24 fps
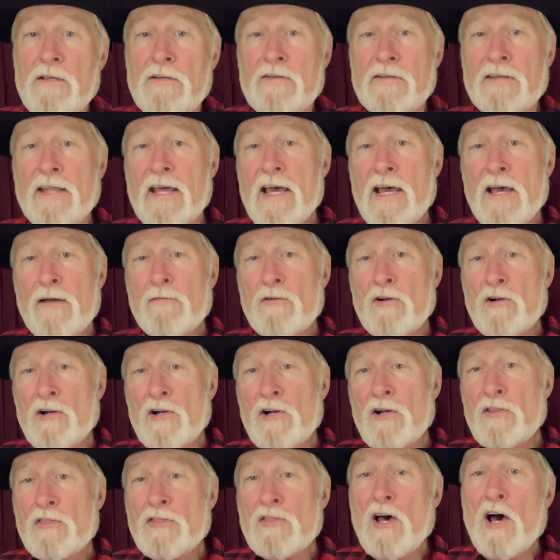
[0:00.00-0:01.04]

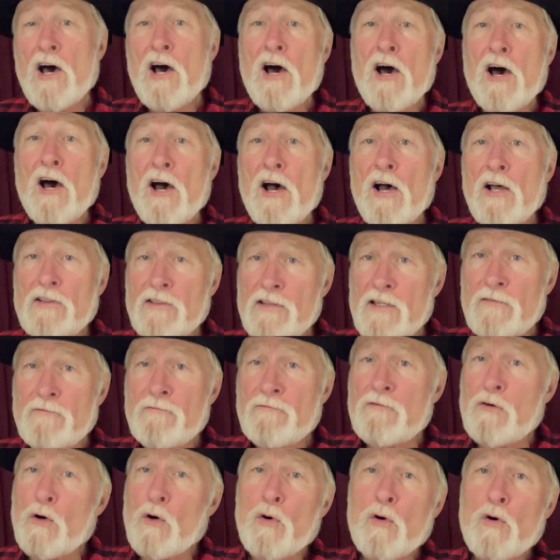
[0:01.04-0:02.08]
Never thought
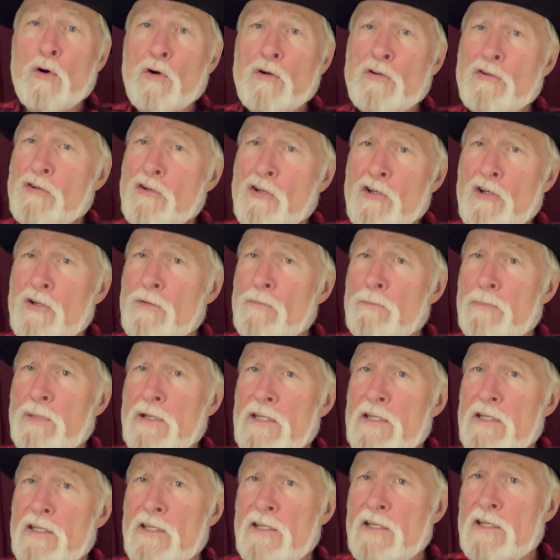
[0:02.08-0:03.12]
that folks could
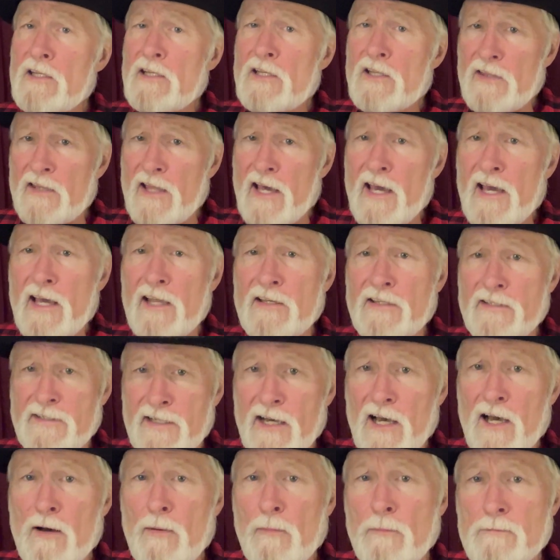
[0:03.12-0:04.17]
be that
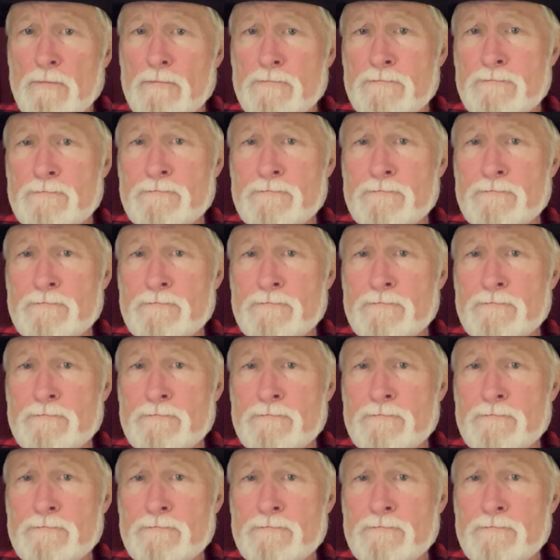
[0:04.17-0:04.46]
dumb,